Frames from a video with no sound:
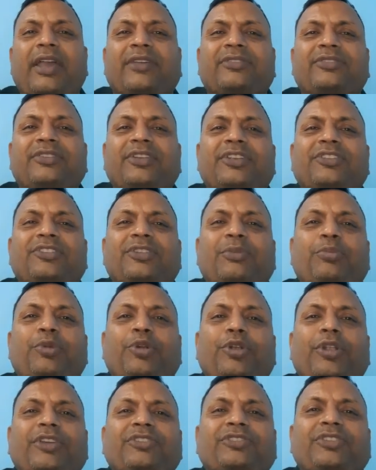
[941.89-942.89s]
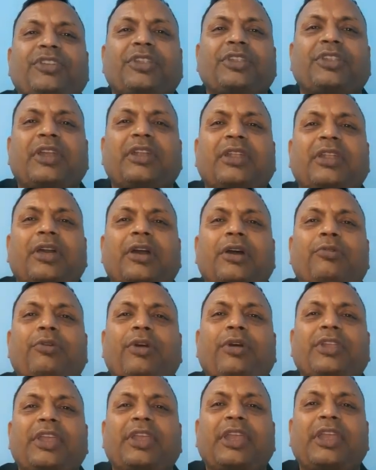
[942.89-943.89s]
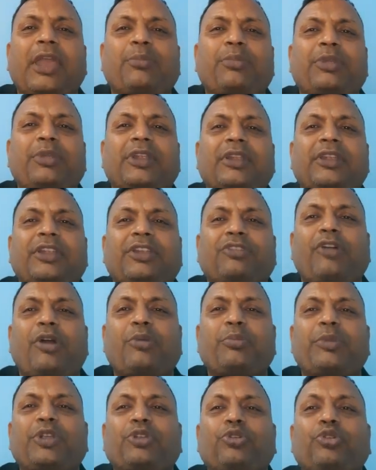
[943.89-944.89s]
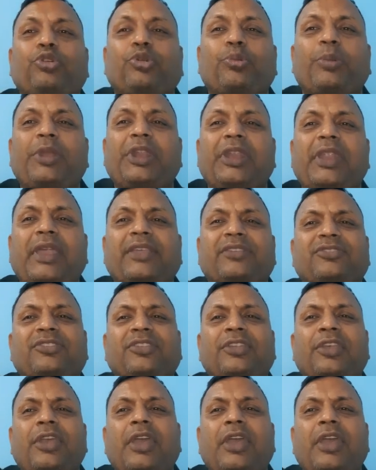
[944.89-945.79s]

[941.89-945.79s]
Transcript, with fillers: exceeds the production, that uh, working capital requirement would be less